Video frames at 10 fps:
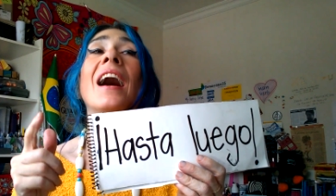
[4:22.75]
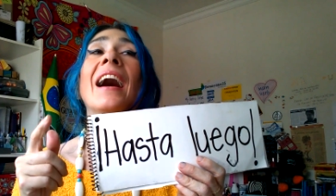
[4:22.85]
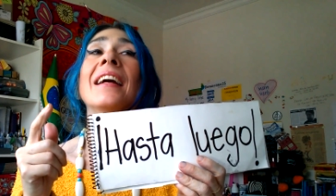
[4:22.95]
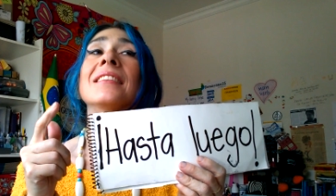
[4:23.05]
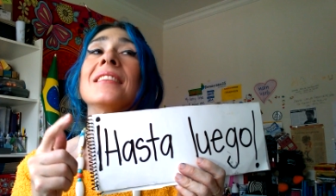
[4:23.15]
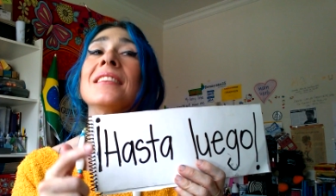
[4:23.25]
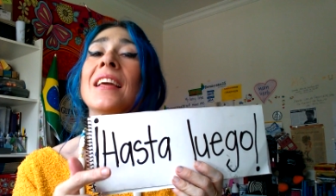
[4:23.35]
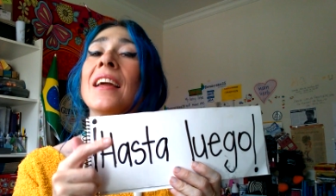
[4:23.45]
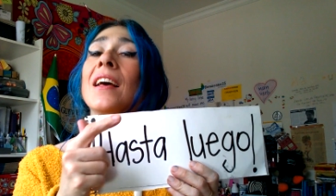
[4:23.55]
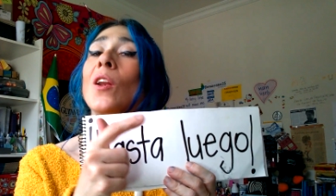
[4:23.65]

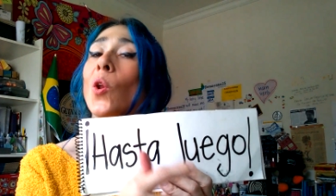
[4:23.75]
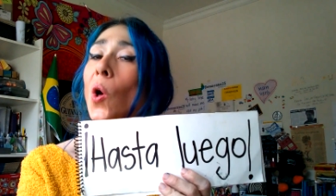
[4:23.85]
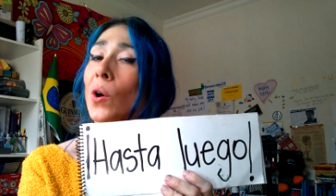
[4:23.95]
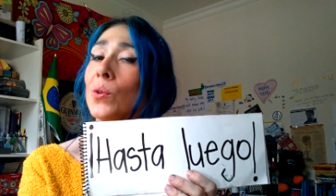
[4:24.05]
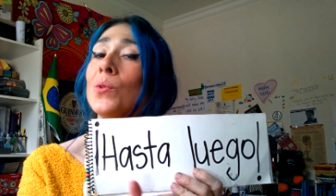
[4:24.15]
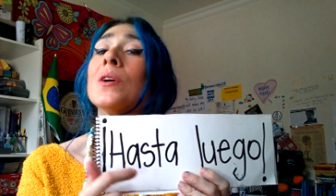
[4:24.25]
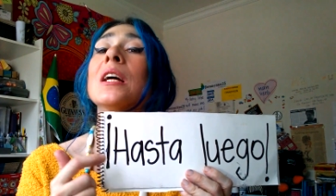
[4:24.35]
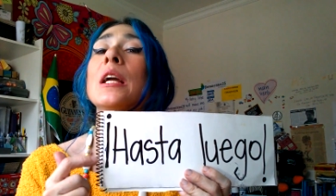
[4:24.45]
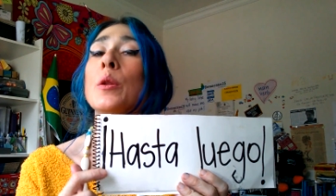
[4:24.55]
até logo.